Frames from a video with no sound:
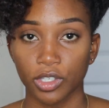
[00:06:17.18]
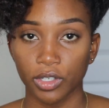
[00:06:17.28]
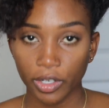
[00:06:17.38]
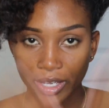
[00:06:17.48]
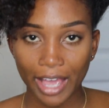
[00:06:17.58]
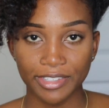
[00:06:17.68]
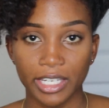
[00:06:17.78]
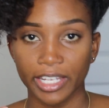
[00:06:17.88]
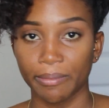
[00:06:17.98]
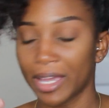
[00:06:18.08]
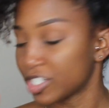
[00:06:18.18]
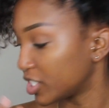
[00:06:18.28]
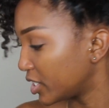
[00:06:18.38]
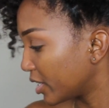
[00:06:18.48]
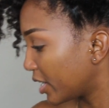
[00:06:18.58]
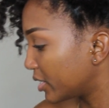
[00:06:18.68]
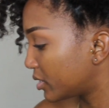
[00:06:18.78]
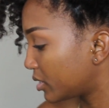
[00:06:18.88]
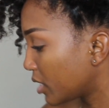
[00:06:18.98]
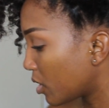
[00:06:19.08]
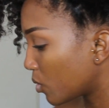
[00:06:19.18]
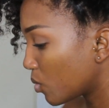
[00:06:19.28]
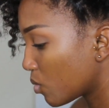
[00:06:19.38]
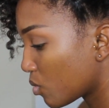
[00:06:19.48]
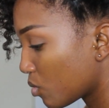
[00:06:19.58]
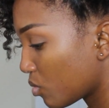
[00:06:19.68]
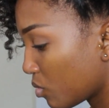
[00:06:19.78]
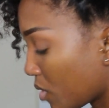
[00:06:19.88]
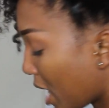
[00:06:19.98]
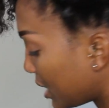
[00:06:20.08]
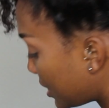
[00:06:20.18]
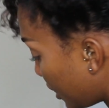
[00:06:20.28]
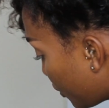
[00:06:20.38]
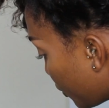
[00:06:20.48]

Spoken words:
So now you have some dimension to your eyes. Now, at least in the